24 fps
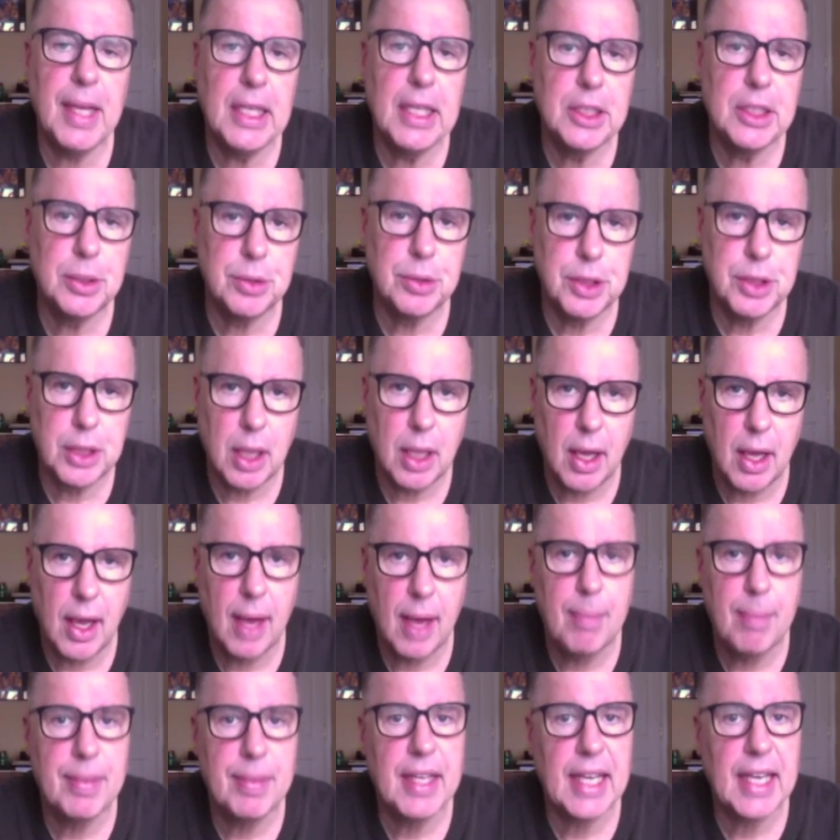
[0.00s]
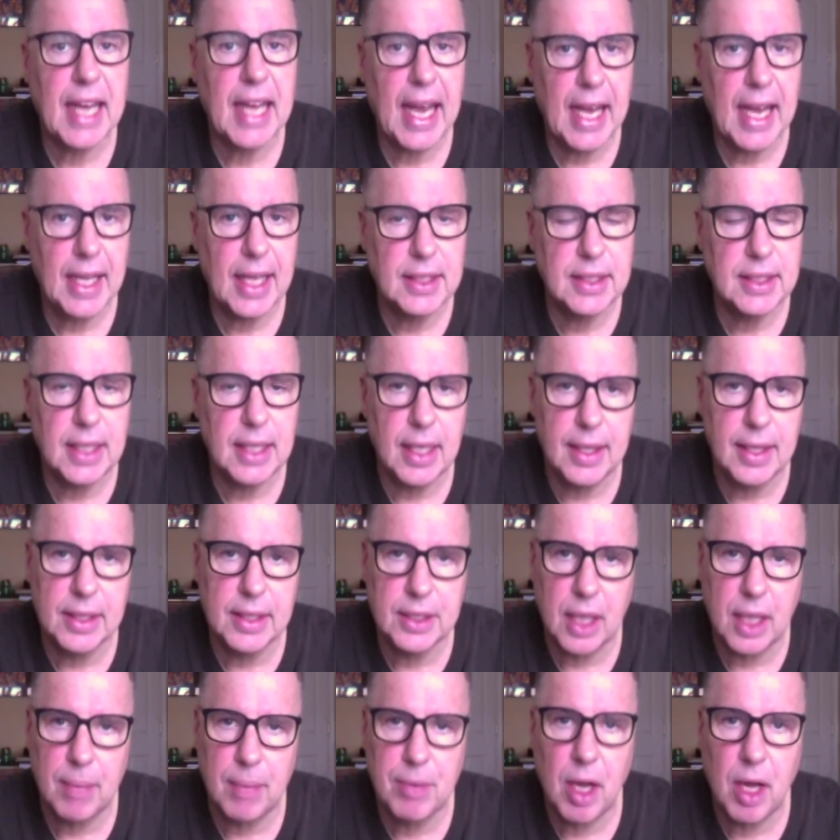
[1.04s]
Eastern Time. The cast in
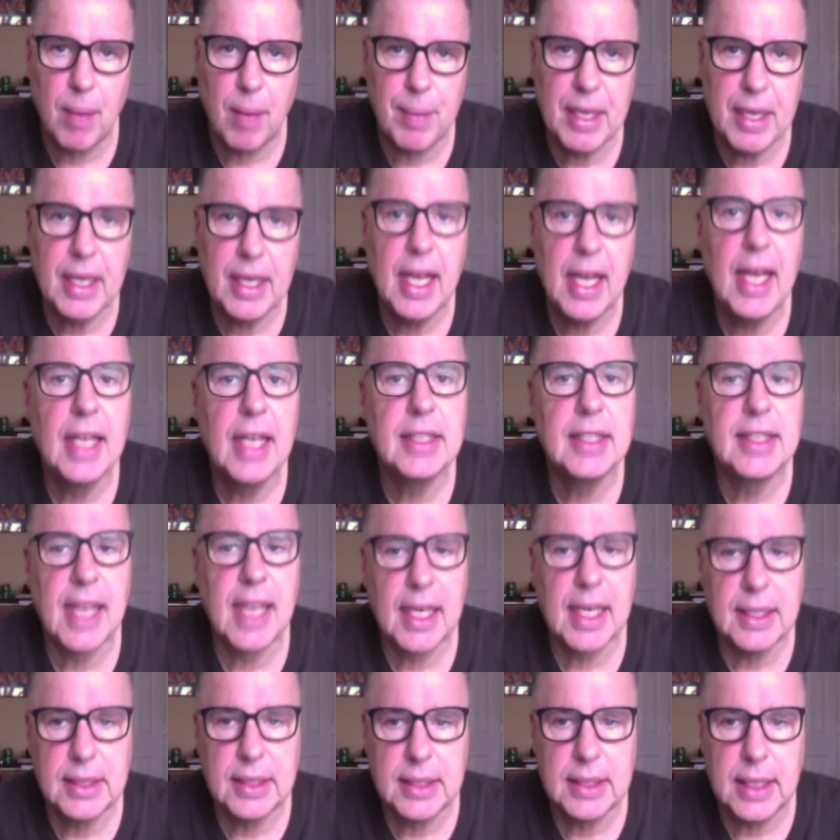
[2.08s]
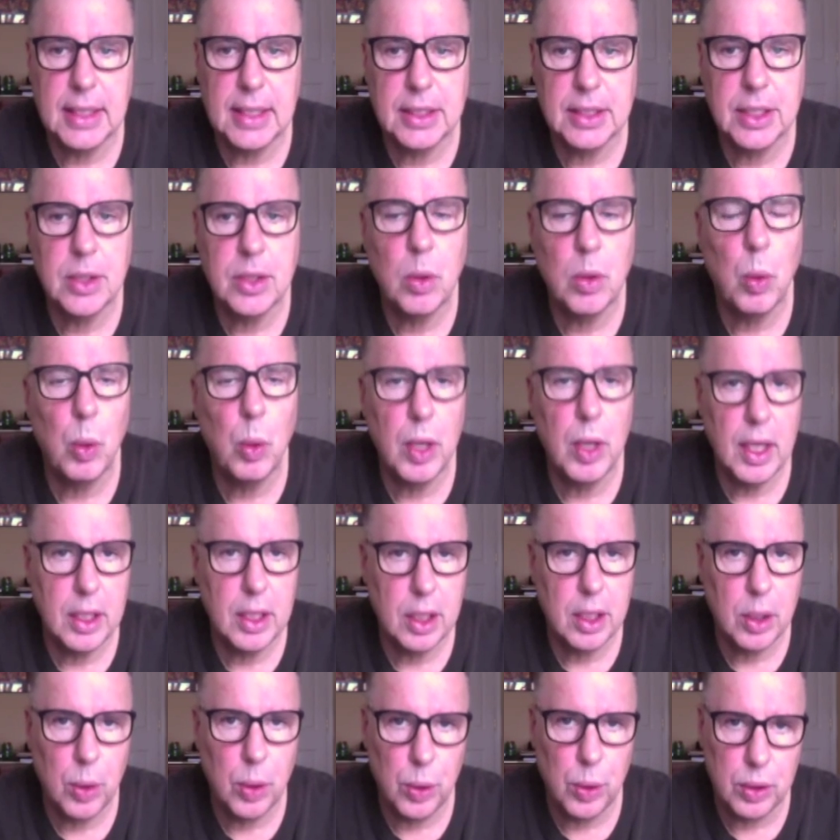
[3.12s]
this upcoming second season will
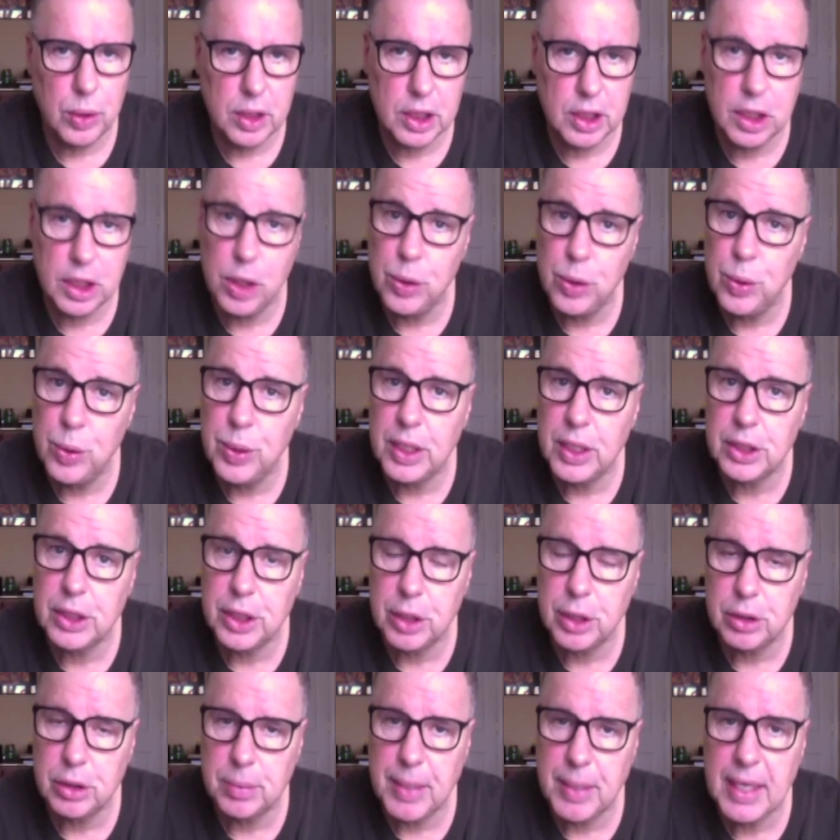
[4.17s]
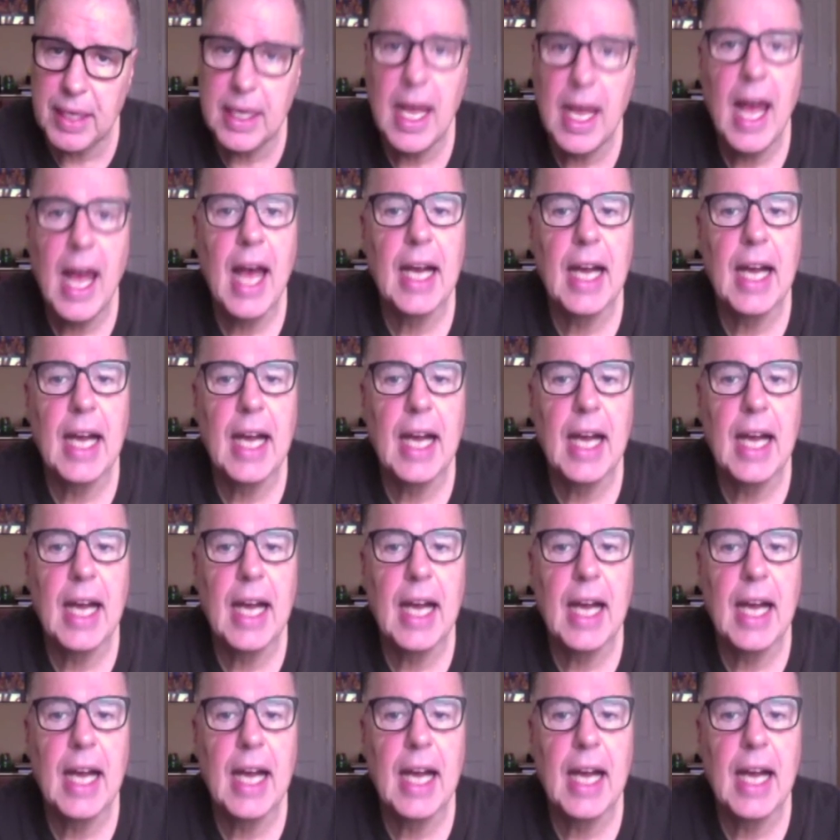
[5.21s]
include, excuse me,